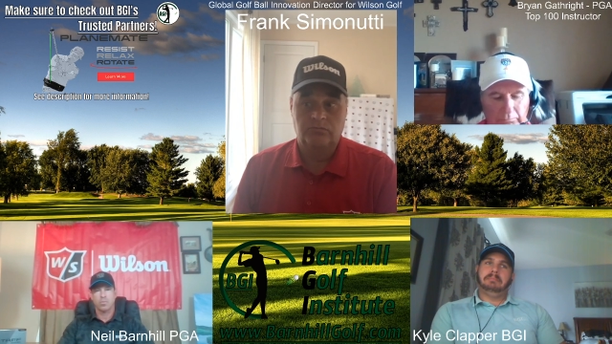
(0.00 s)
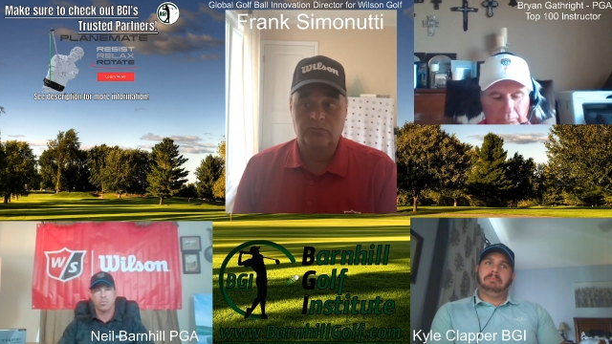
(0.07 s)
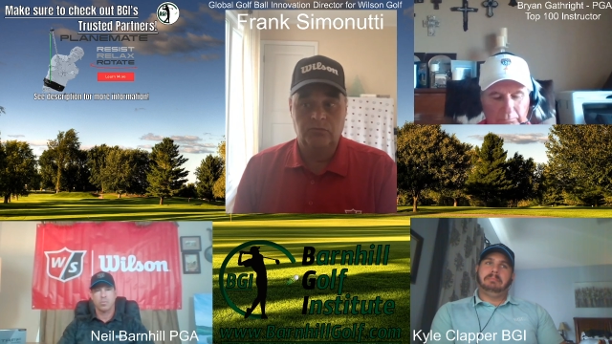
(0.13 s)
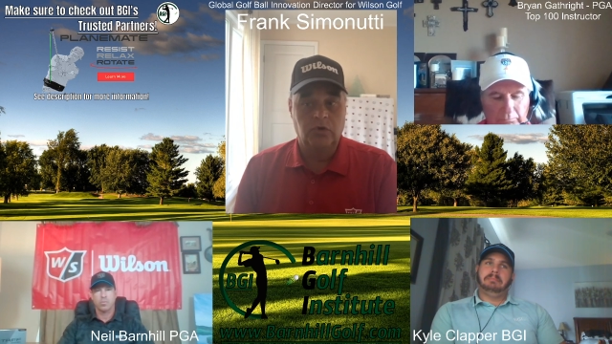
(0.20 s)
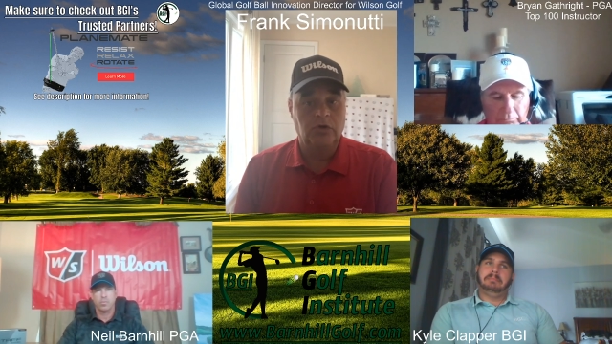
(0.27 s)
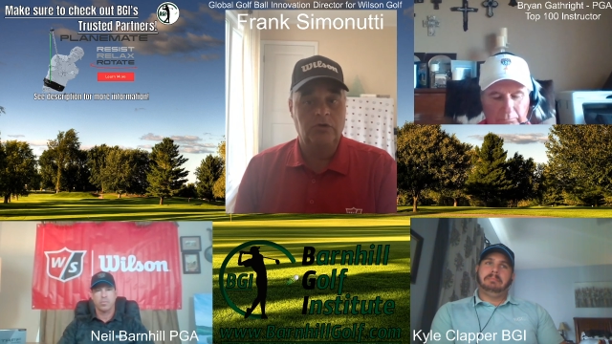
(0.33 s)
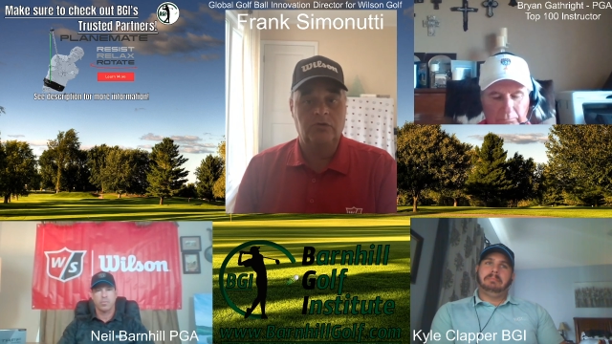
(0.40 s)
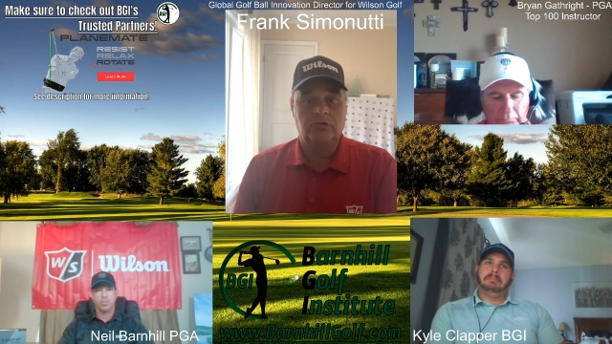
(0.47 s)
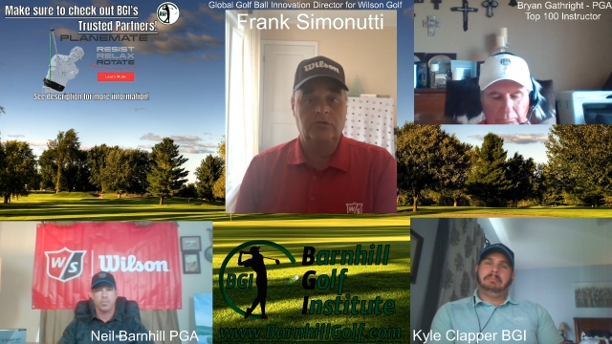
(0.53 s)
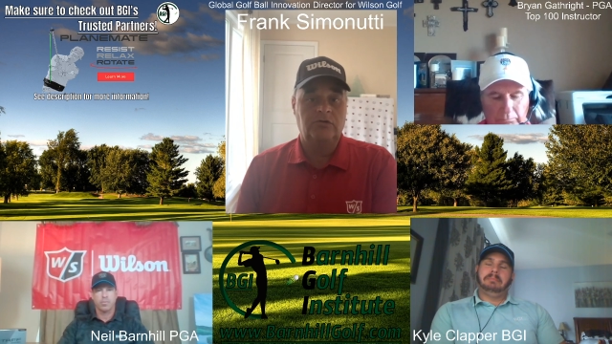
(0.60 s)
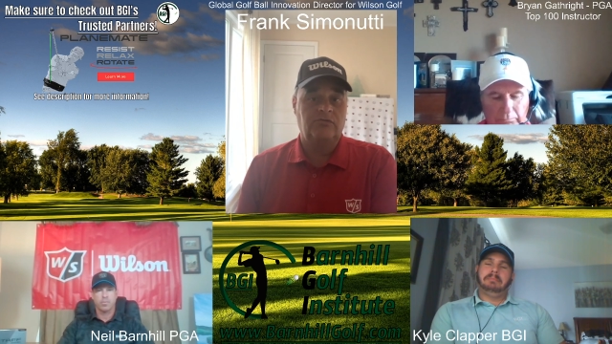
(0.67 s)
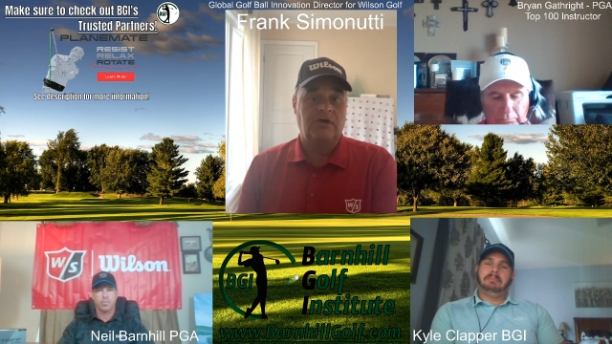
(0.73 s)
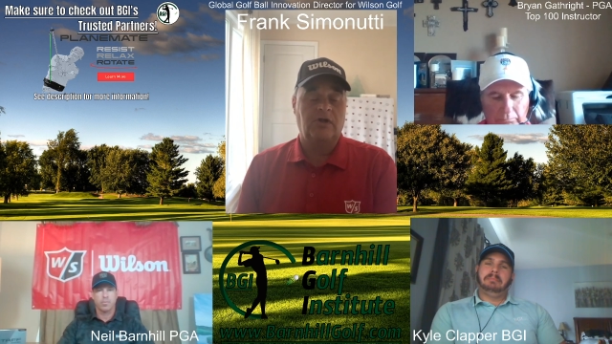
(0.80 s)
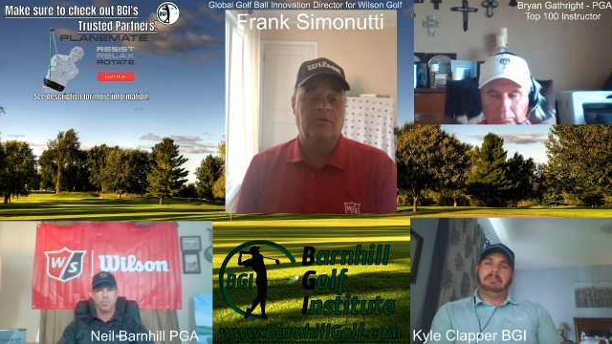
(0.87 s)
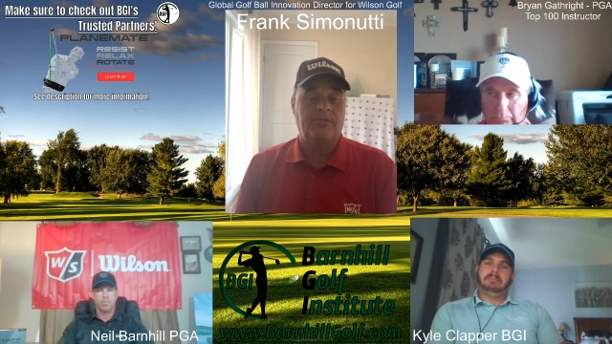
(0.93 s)
look to
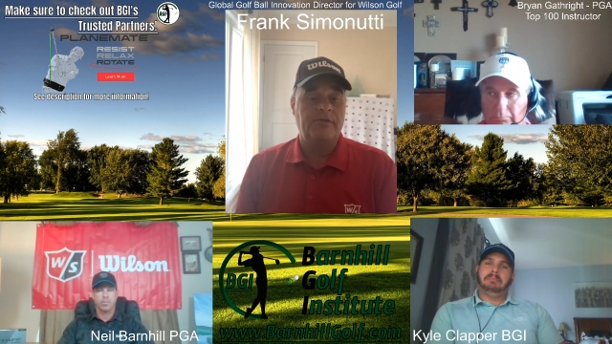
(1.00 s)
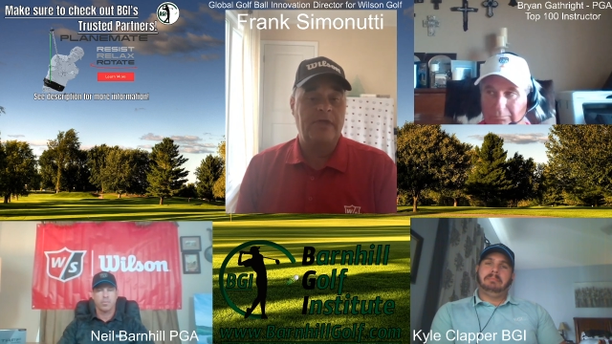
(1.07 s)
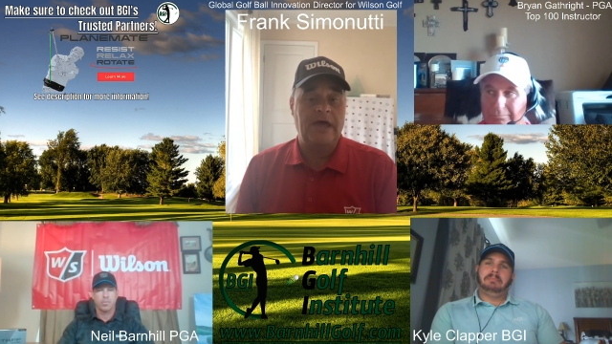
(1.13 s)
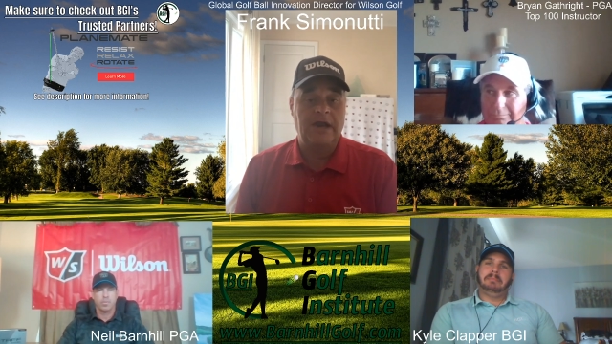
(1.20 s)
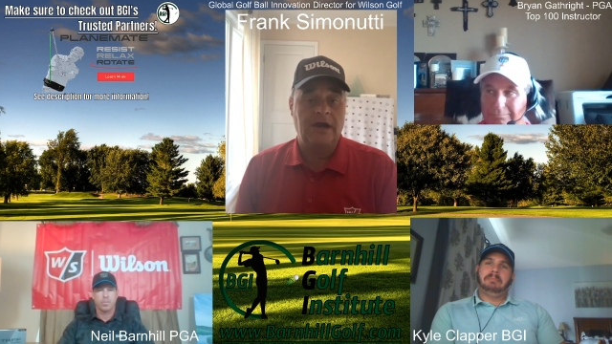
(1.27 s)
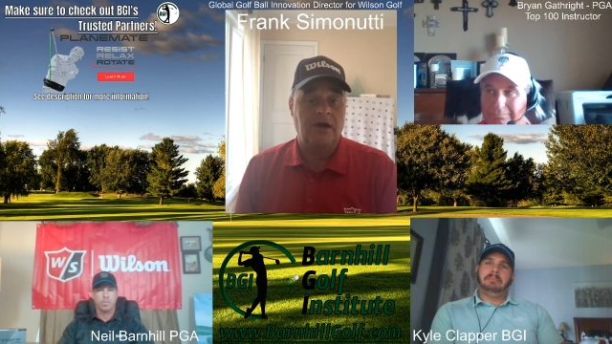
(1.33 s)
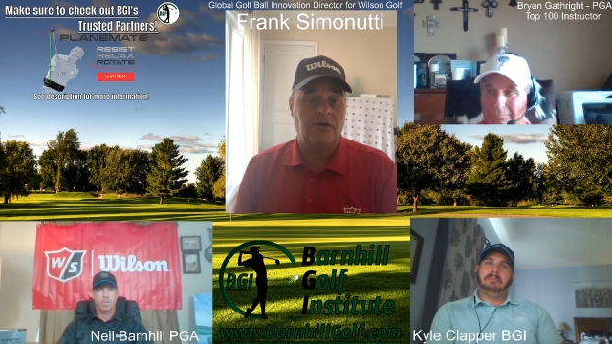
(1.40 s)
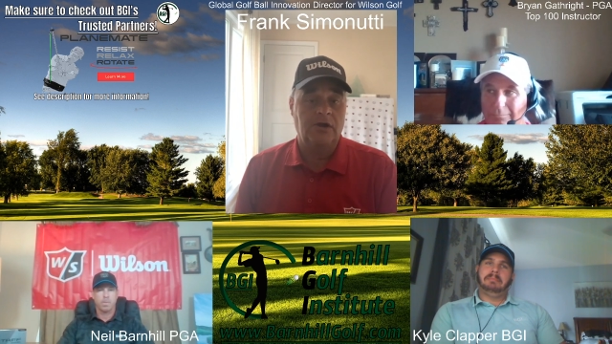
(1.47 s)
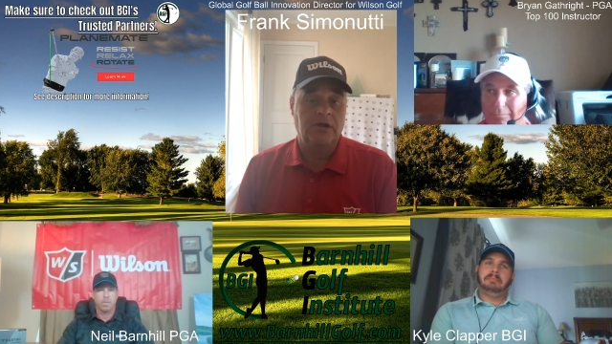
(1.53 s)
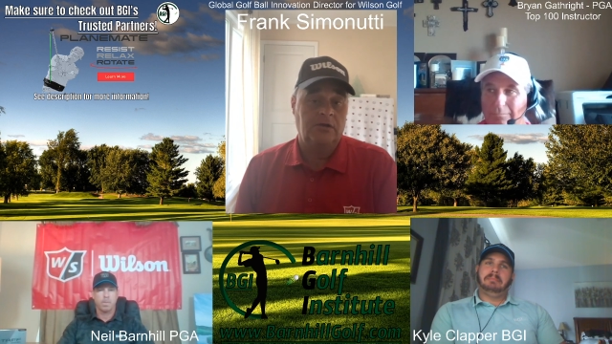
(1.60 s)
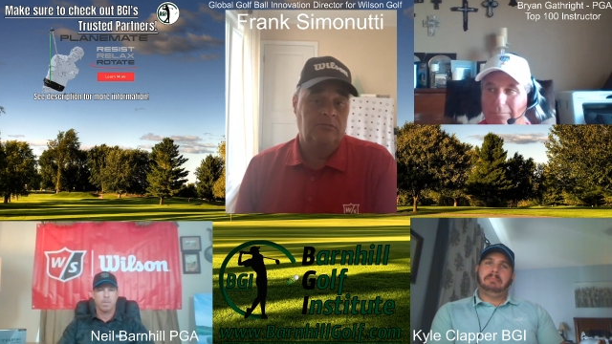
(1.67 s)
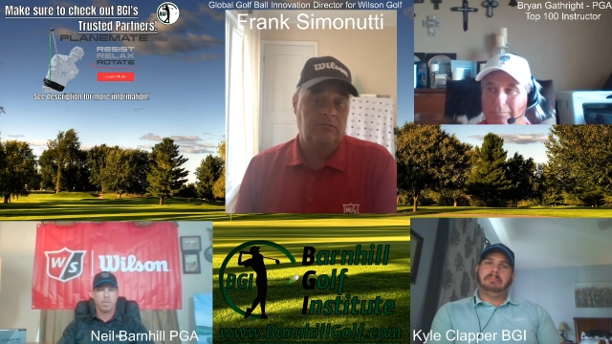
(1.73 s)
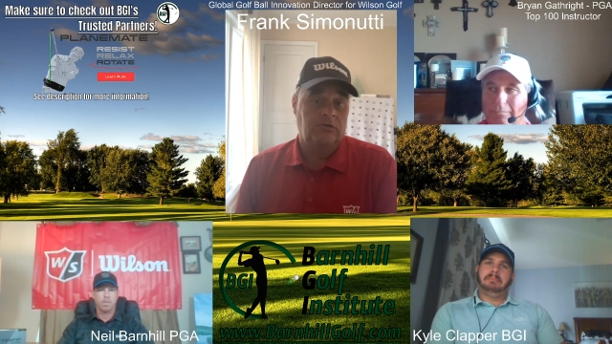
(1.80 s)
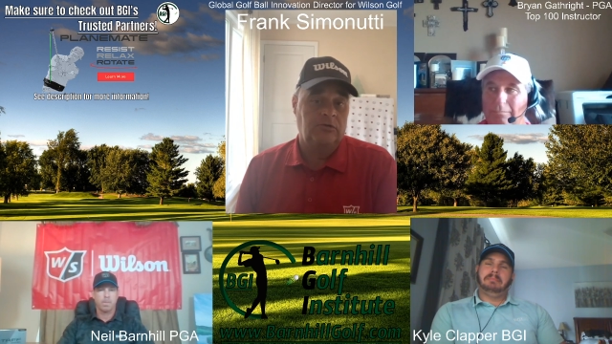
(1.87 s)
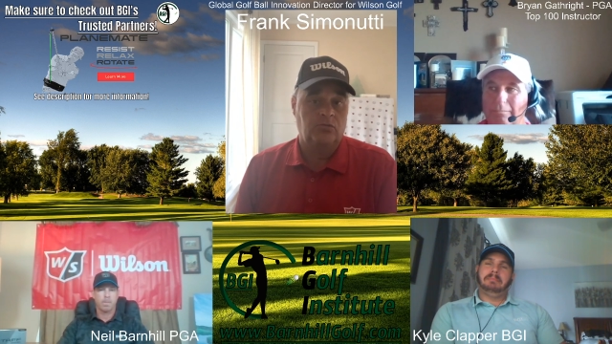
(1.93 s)
develop in that
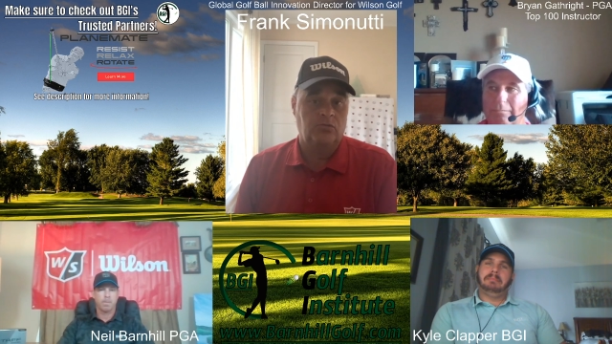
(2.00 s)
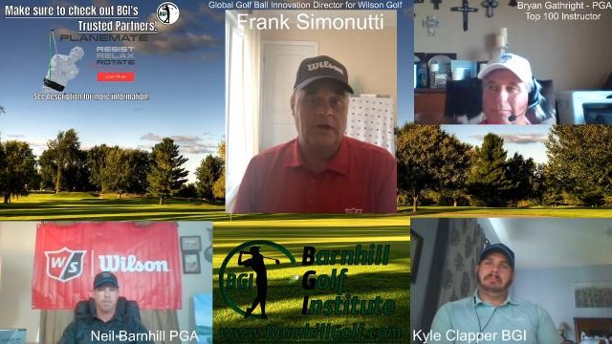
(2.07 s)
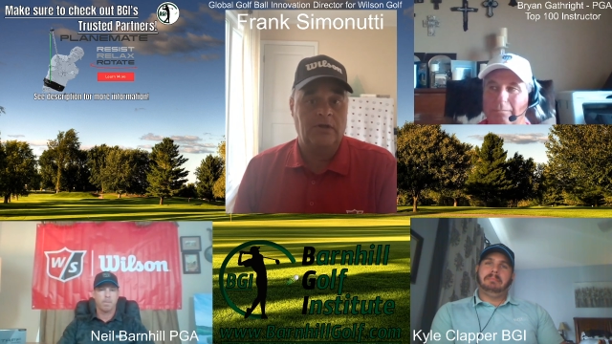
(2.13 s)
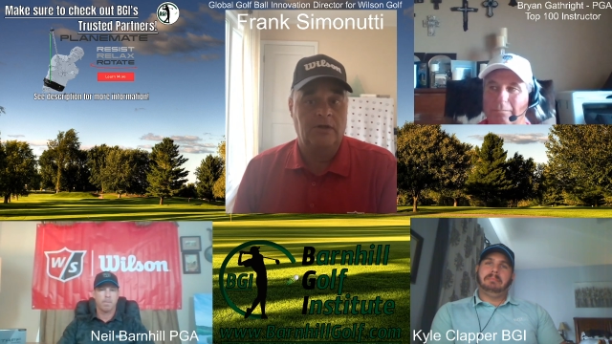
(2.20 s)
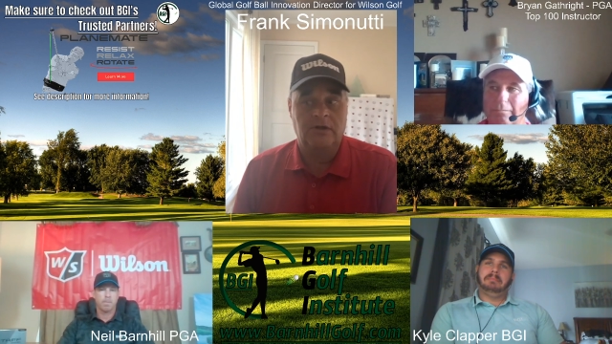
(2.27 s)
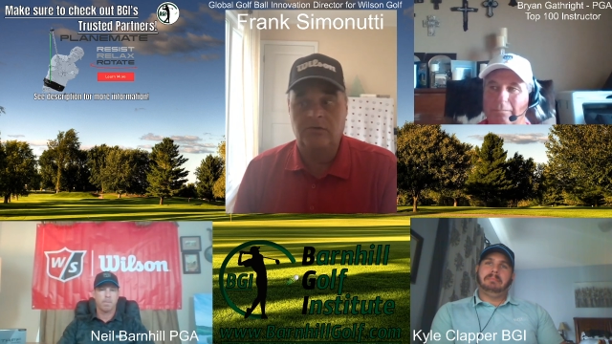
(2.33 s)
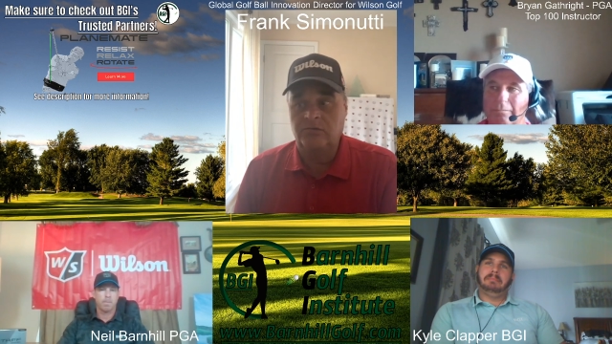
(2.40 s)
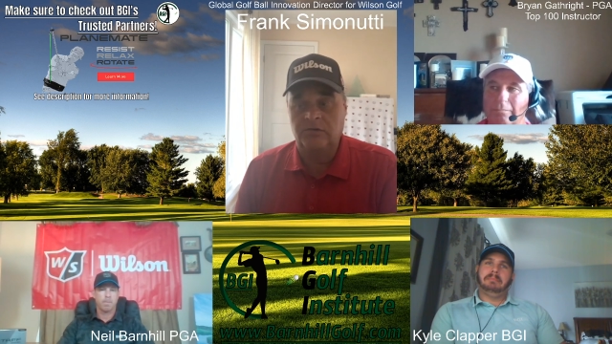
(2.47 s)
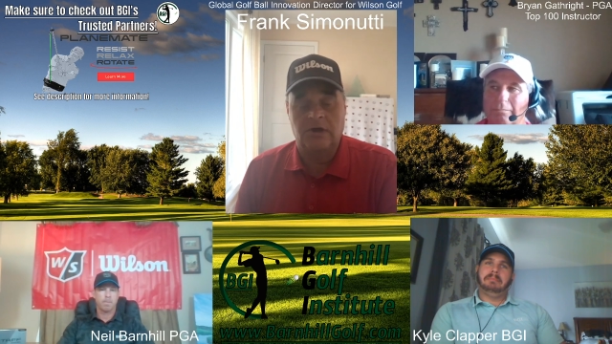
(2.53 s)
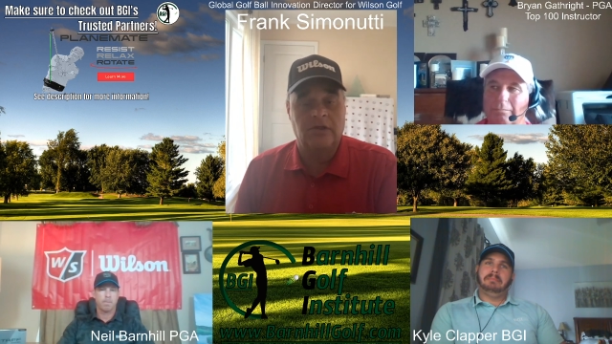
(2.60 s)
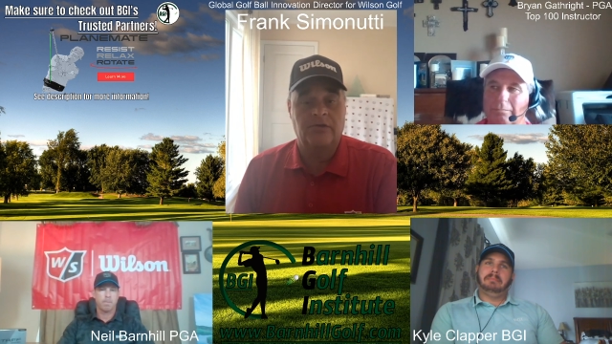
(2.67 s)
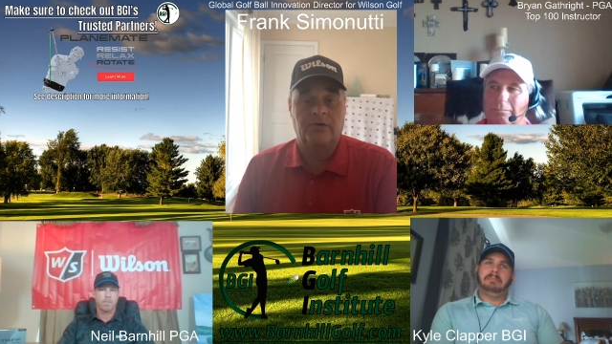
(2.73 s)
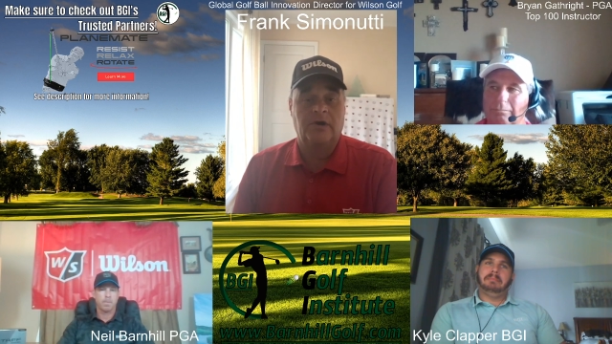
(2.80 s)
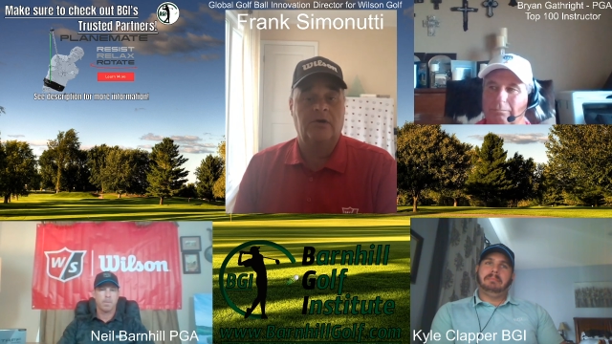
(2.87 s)
area as well as other